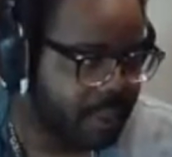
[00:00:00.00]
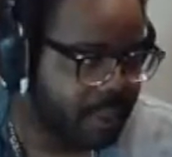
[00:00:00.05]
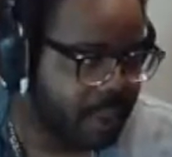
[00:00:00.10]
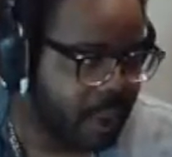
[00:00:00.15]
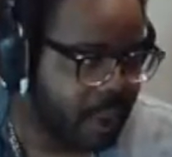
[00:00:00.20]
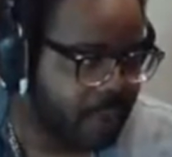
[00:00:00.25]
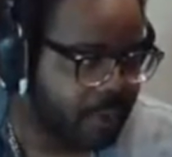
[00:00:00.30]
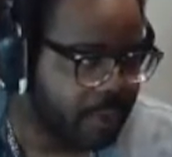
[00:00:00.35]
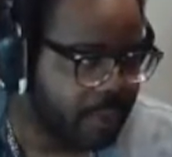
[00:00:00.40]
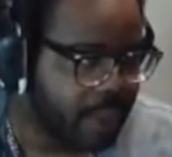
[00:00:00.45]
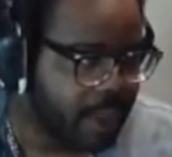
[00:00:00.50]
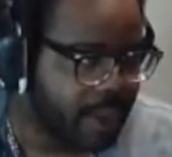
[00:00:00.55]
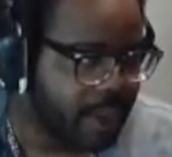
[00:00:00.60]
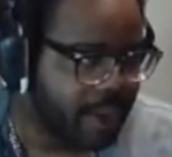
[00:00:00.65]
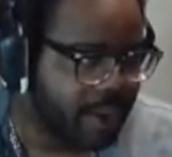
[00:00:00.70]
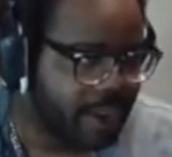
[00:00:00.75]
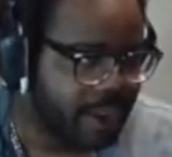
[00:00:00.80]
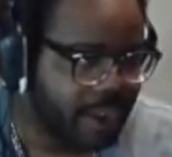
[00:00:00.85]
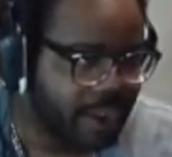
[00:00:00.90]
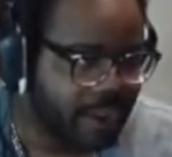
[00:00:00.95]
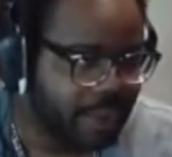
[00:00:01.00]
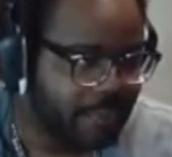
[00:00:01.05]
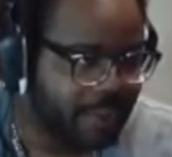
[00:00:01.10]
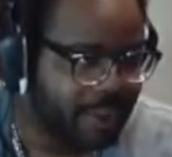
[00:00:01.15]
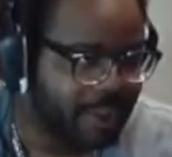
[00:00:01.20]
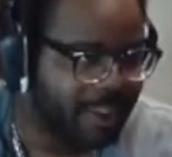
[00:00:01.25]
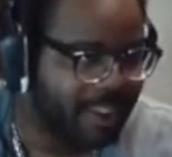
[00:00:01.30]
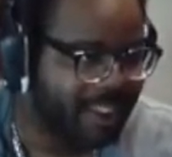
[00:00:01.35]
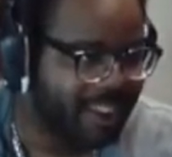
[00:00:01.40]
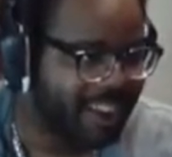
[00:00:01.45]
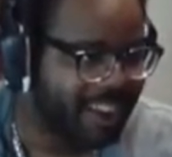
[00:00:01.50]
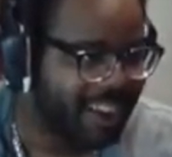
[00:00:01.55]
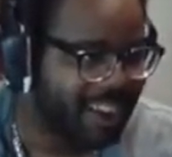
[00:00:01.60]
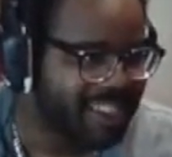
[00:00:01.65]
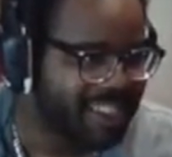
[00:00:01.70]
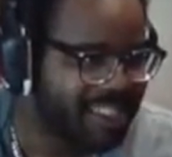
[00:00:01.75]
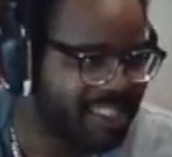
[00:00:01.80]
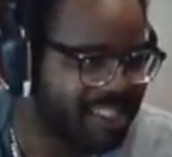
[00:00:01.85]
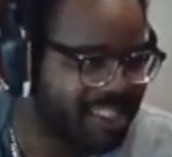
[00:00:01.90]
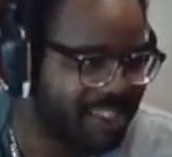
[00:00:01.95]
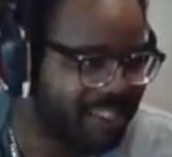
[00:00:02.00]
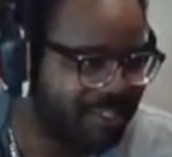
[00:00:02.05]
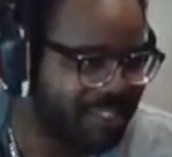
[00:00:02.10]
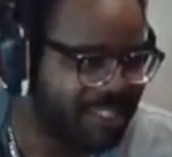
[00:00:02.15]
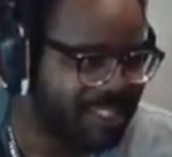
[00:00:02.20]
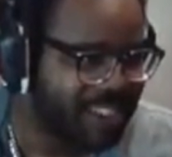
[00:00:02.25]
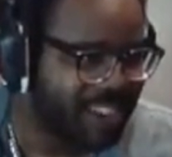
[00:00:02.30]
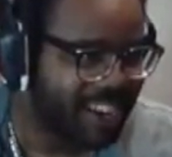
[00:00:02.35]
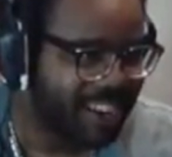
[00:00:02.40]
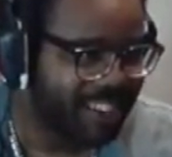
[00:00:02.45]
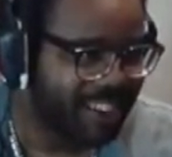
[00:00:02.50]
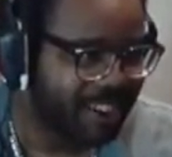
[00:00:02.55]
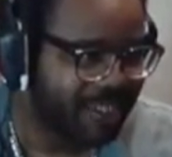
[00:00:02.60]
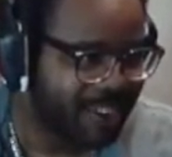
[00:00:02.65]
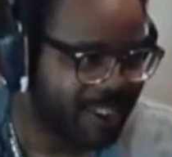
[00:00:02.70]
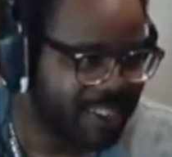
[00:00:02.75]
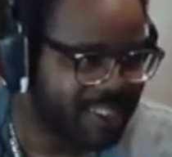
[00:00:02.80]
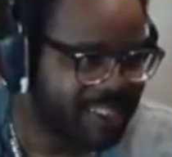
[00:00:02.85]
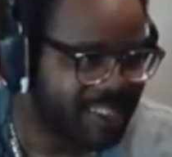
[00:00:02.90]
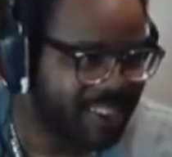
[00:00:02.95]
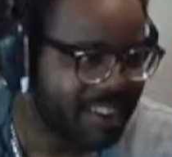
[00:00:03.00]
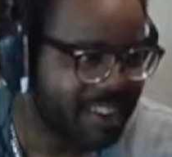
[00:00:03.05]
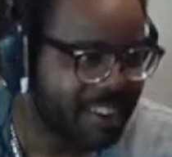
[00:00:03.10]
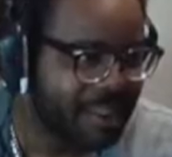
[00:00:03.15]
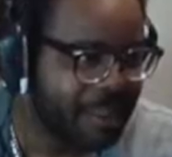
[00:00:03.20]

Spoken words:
yeah, with that, yeah, CJ, if there's anything you want to say.